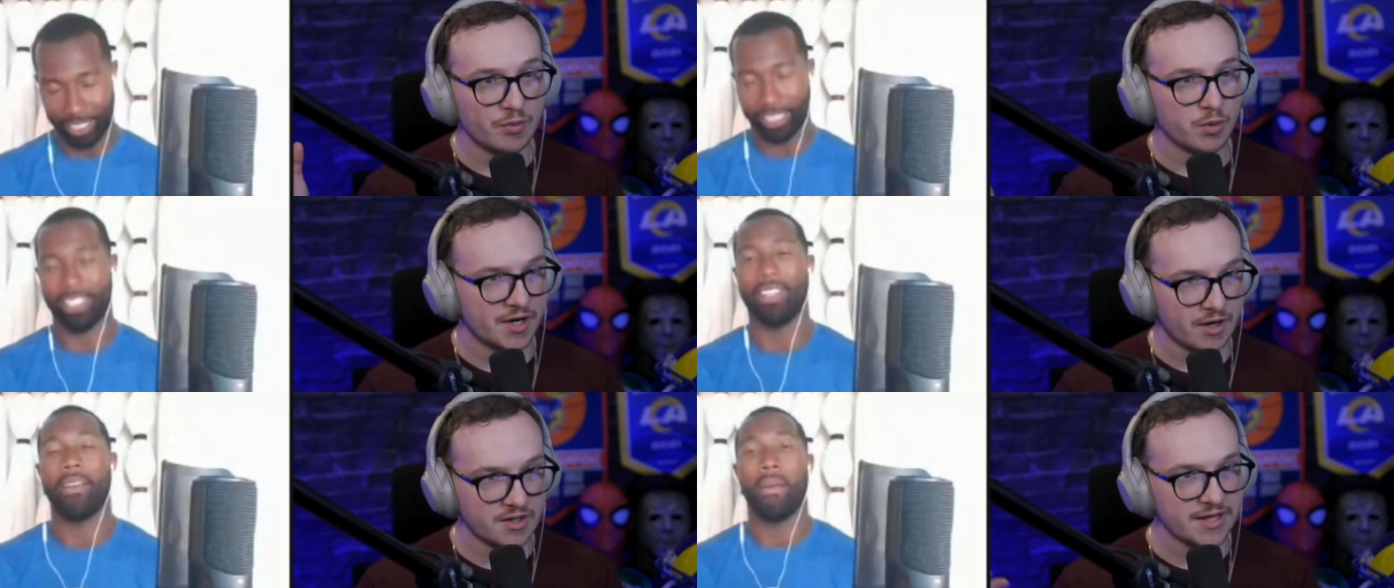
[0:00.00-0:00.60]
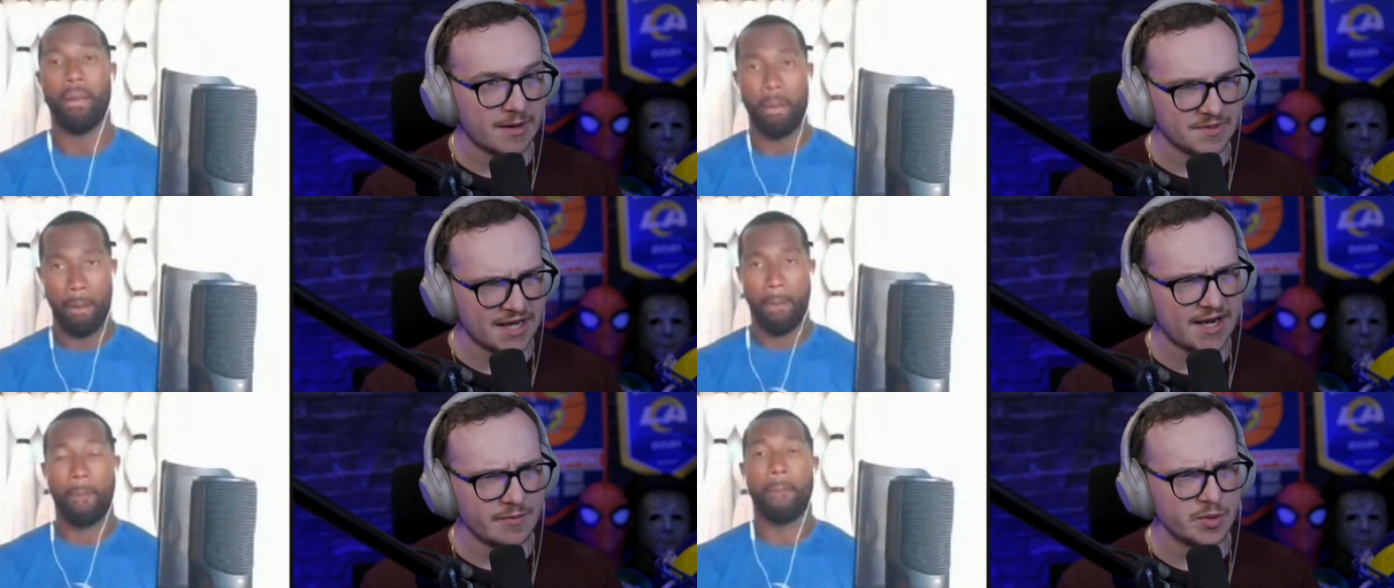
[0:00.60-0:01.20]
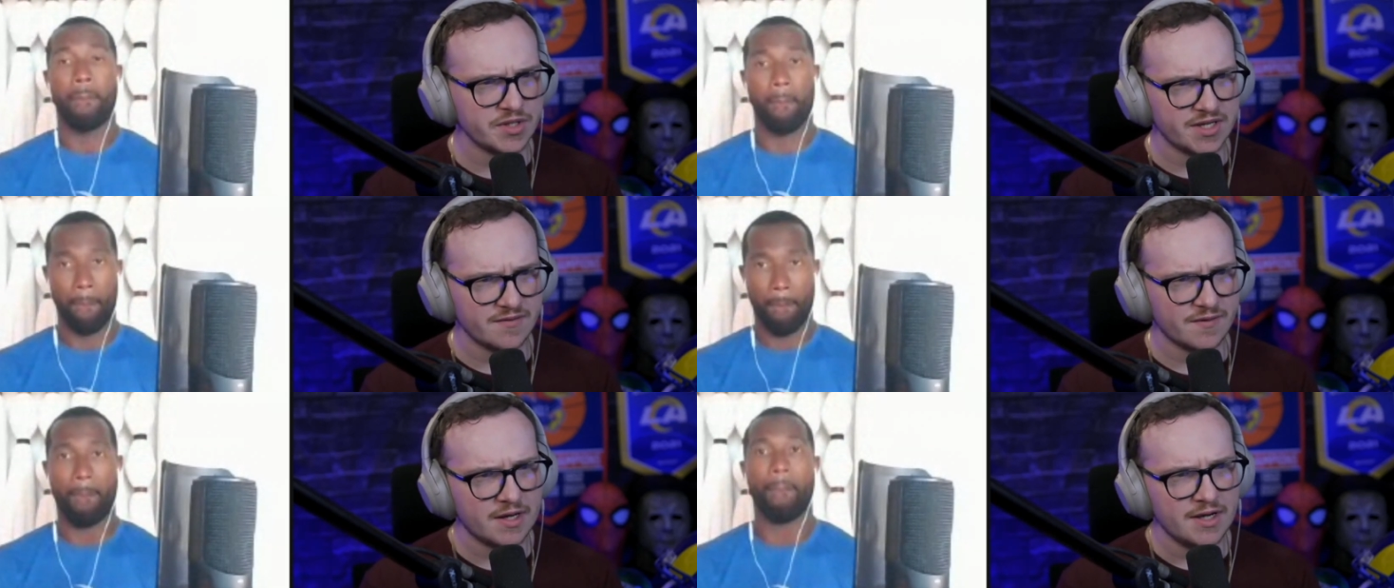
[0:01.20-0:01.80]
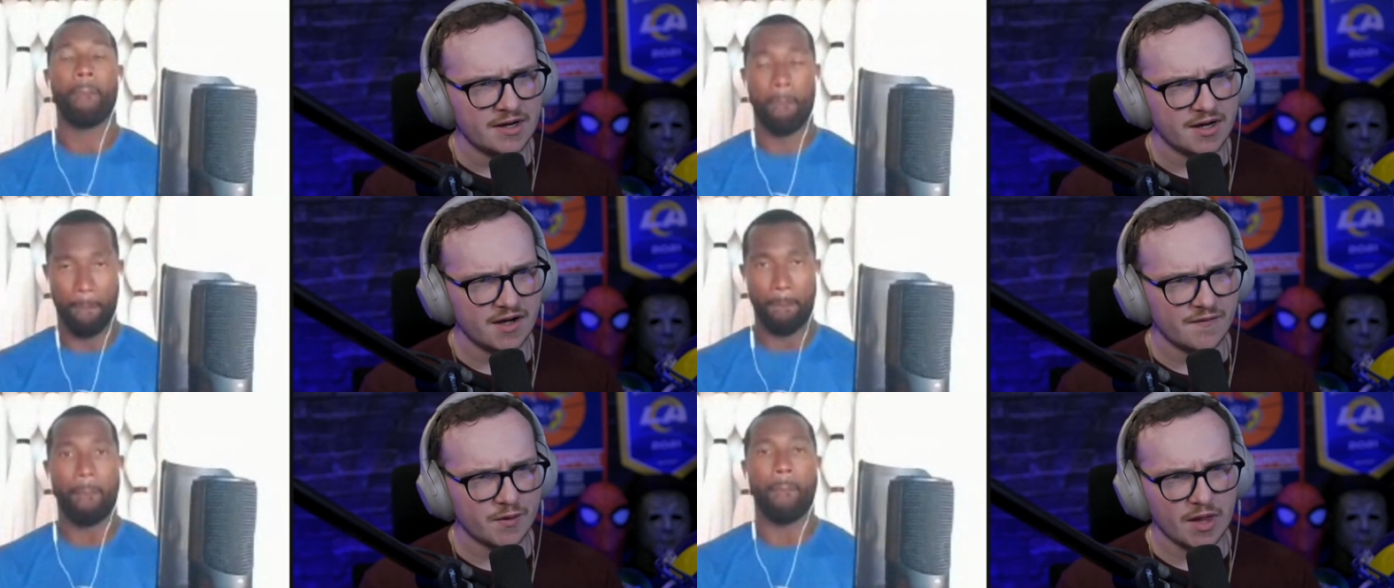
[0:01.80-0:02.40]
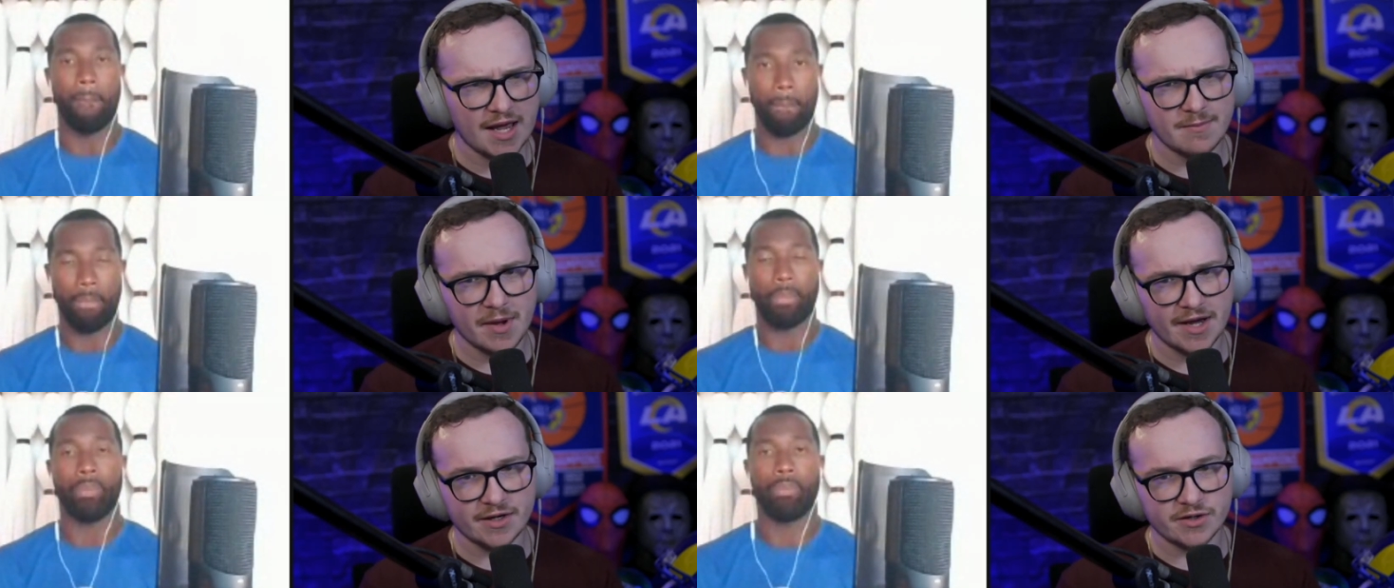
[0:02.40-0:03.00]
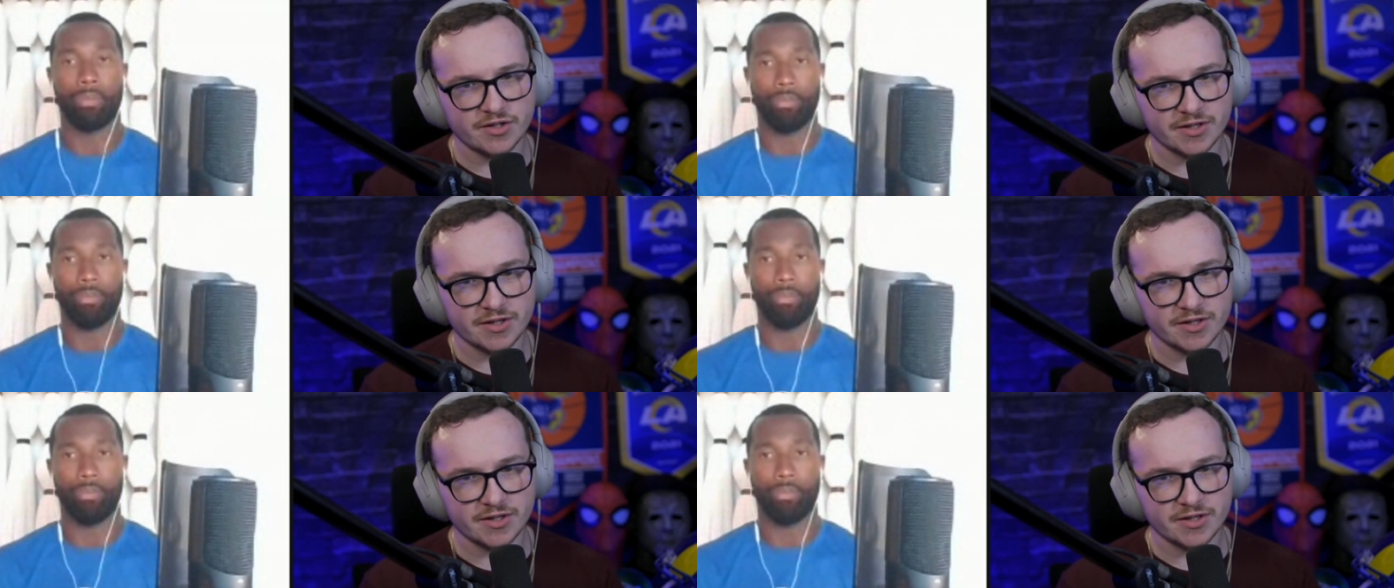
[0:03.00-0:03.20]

Speaker 1: were in our top ten, I believe, uh, for linebackers.